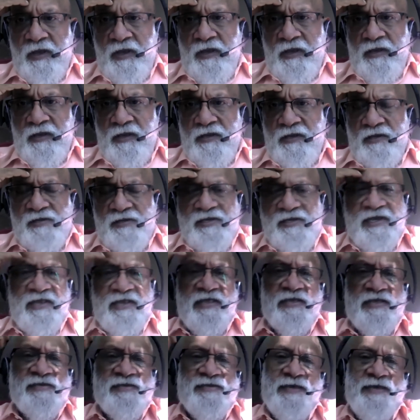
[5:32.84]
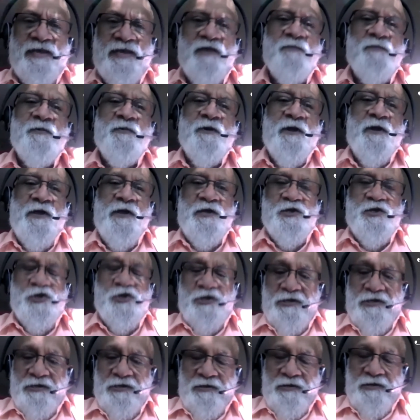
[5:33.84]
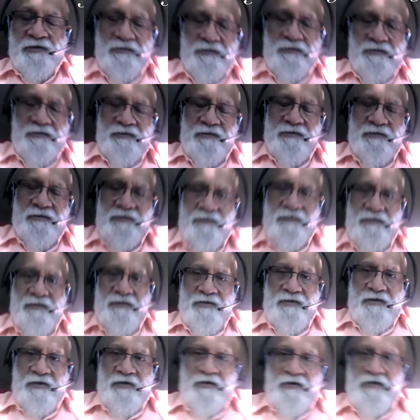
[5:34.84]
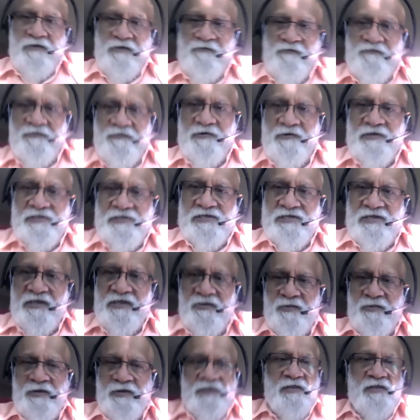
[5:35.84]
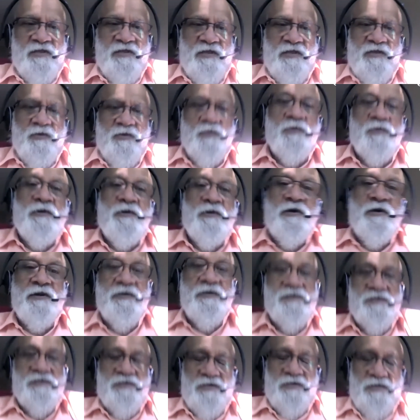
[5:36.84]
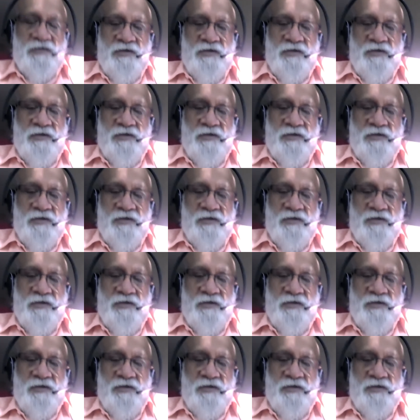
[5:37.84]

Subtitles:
You see, the celebration of receiving the Eucharist,